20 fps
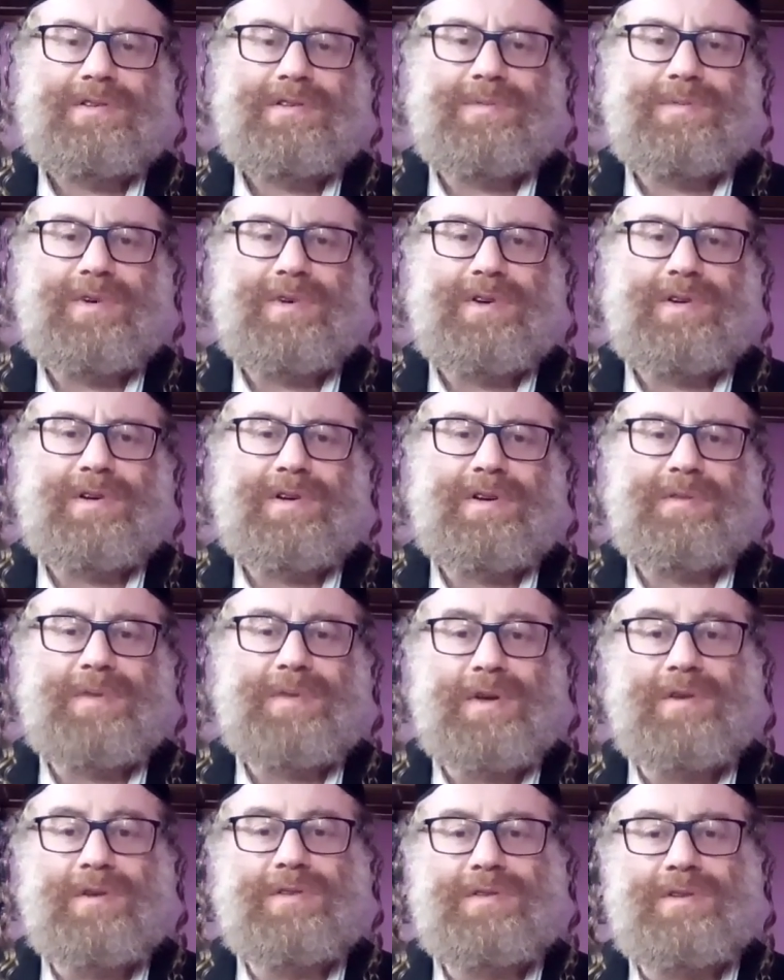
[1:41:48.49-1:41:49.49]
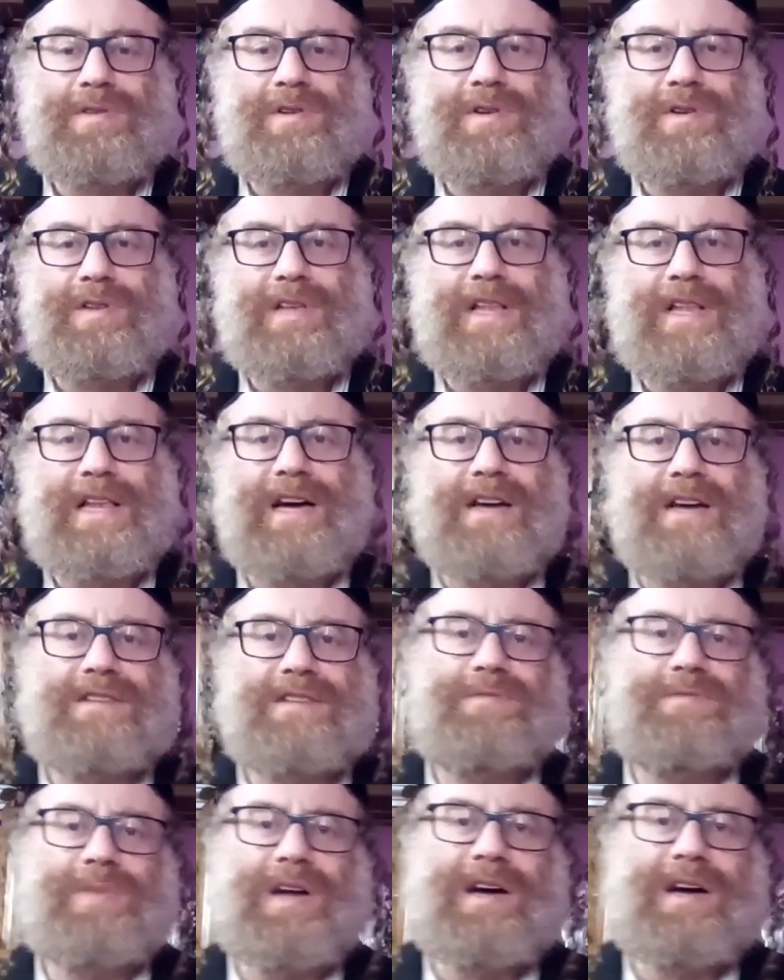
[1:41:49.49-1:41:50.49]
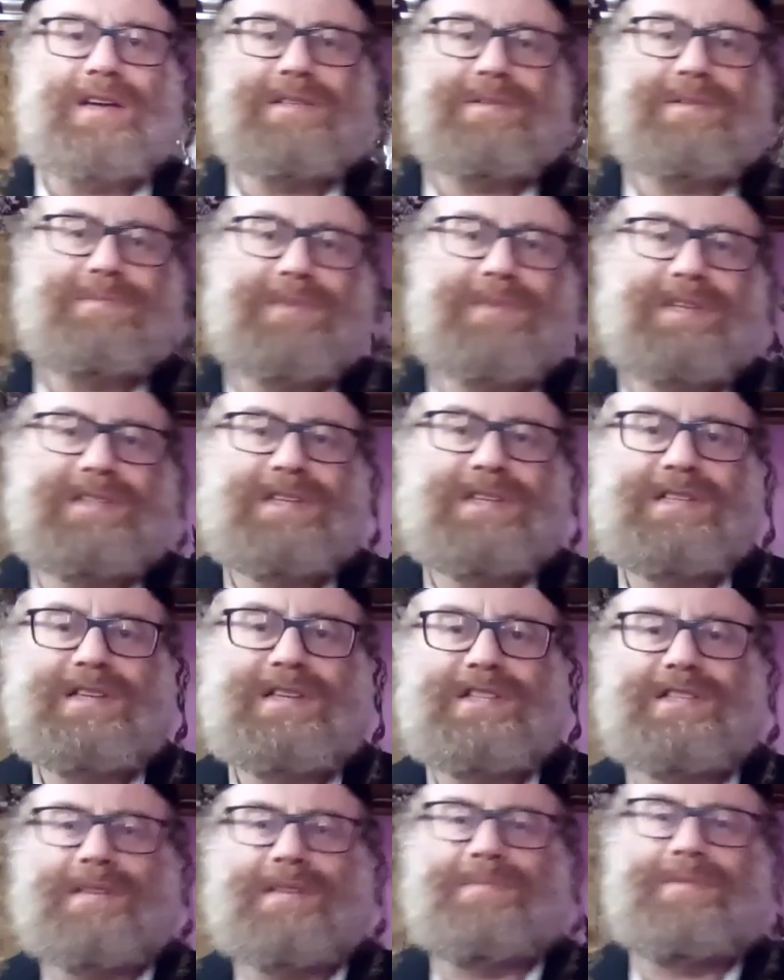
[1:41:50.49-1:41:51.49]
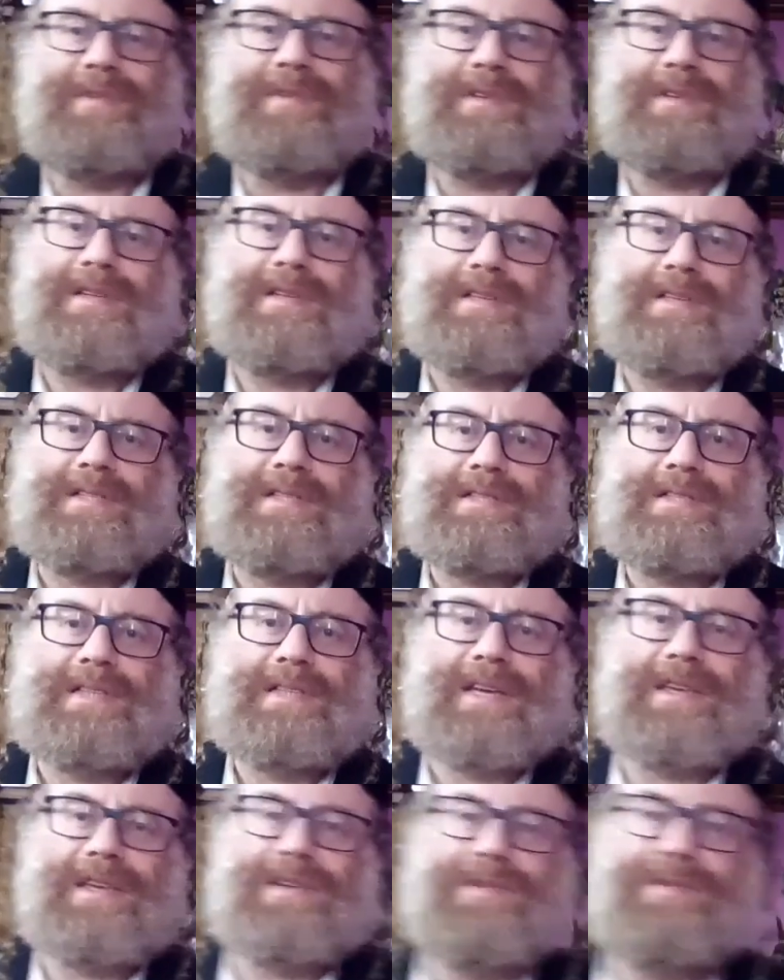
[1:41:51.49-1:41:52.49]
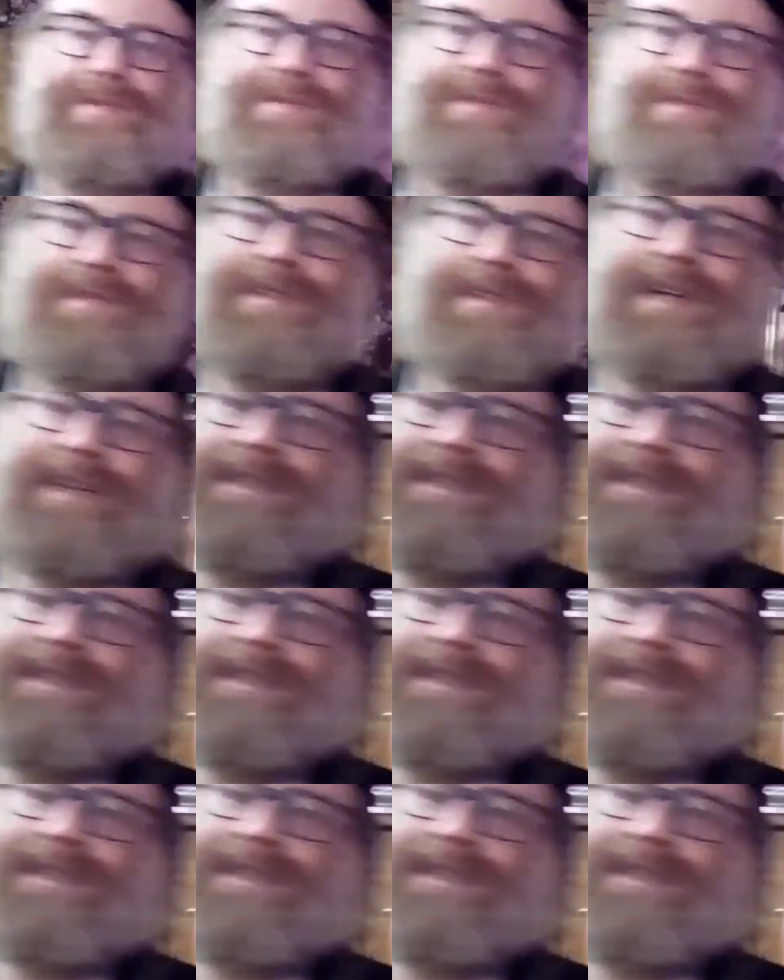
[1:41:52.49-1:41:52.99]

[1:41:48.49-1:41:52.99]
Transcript: Tomorrow we're going to learn halachas and brachas. Bezras Hashem. Thank you. Good